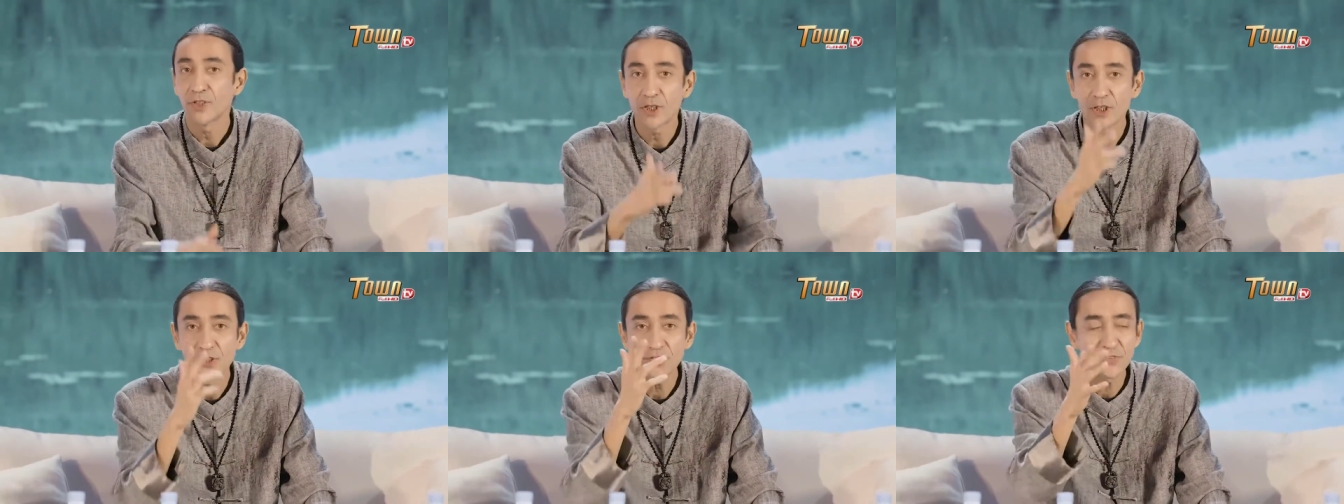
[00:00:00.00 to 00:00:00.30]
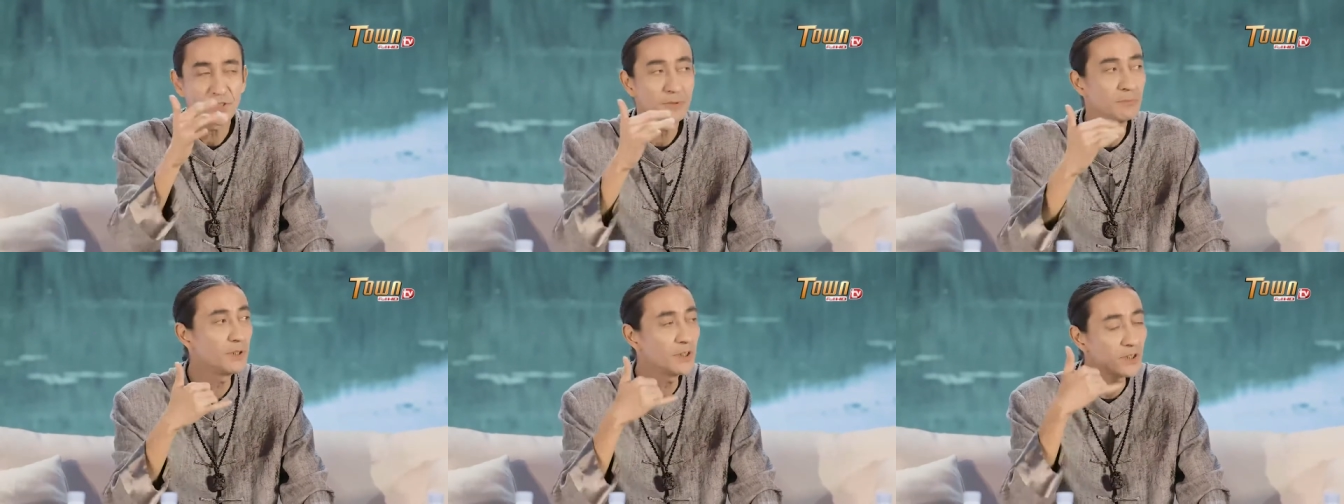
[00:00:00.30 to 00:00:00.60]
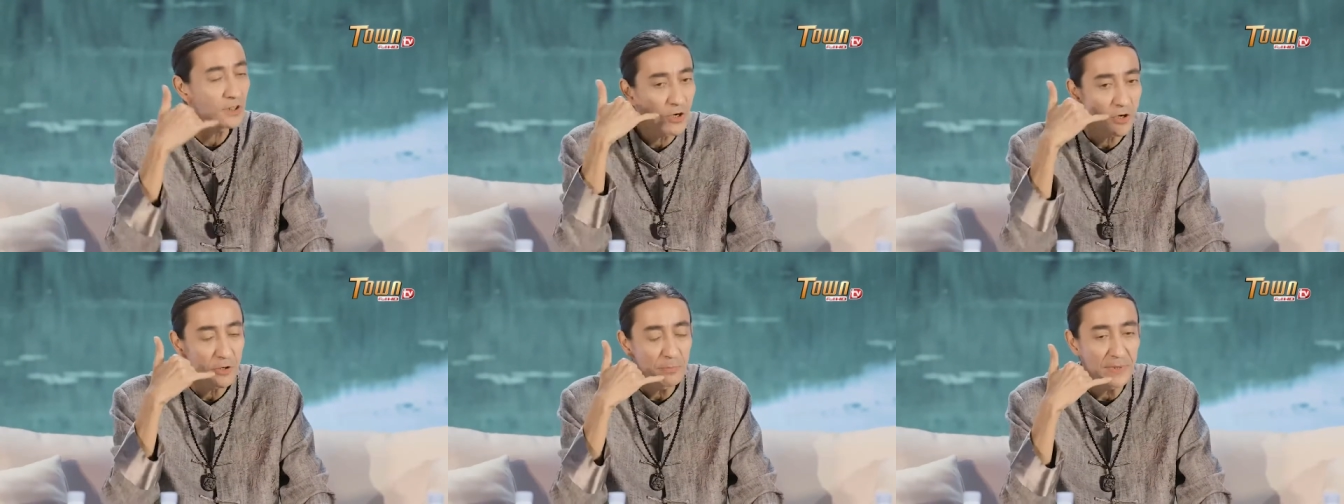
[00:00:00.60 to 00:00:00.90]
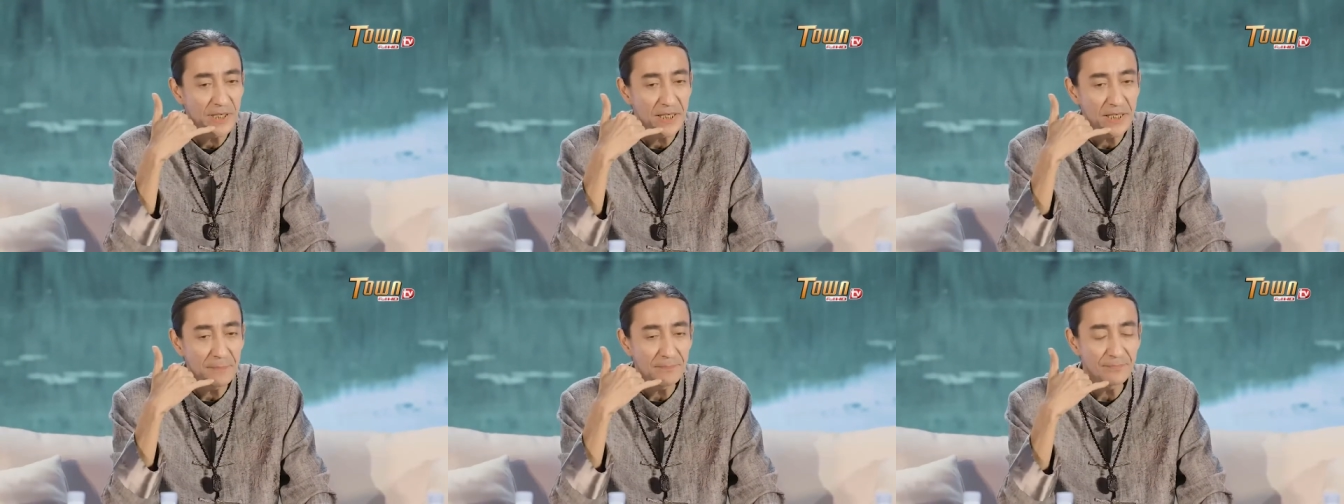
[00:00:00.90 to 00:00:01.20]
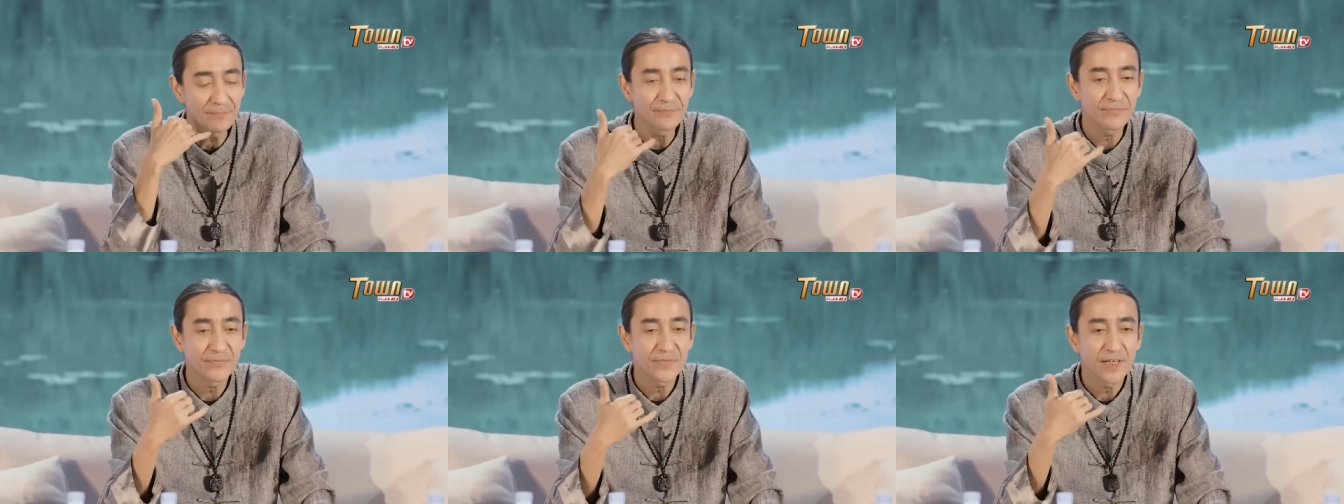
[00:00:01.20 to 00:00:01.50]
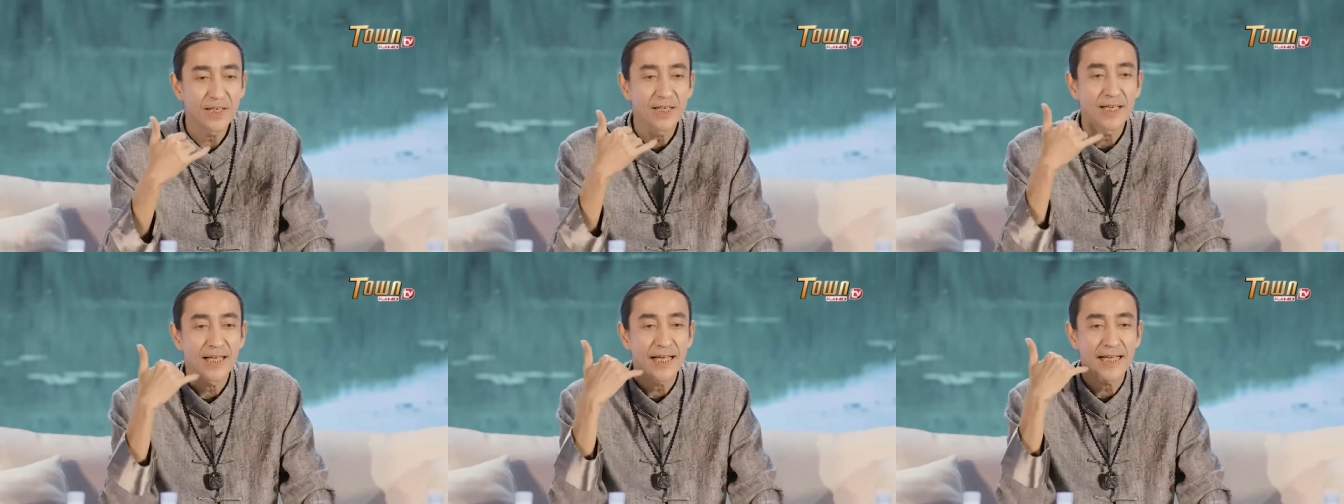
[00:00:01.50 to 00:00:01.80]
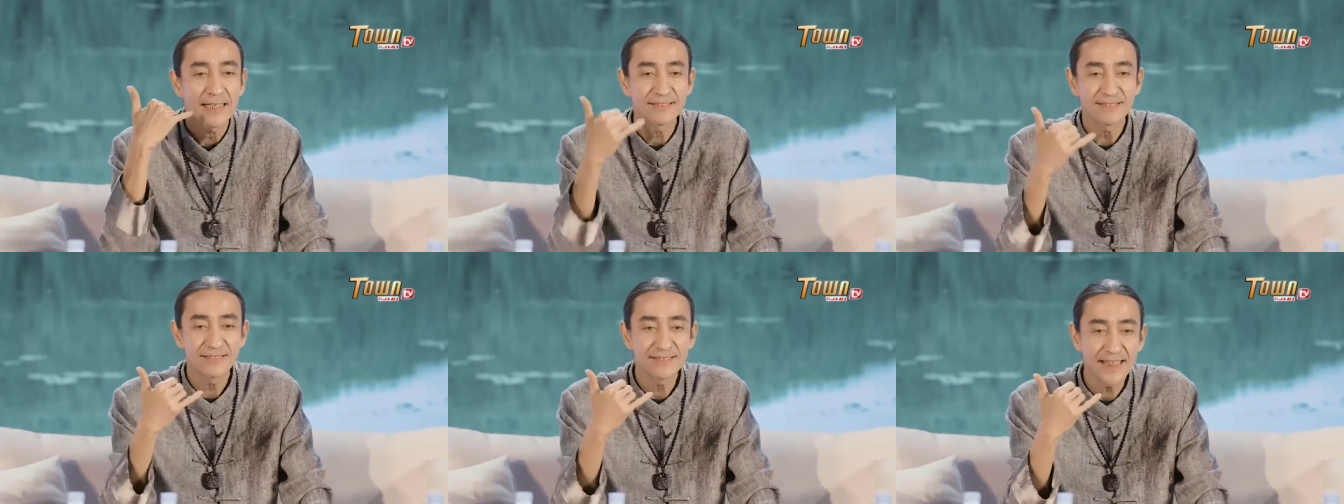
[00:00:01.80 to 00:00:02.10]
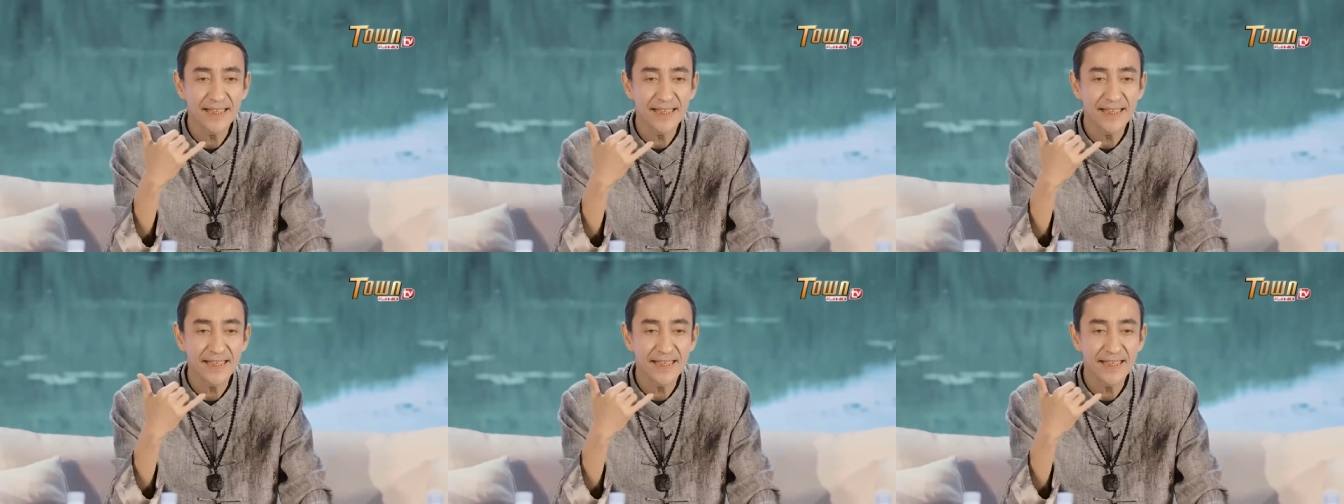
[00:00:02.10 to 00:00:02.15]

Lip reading: the customer called me and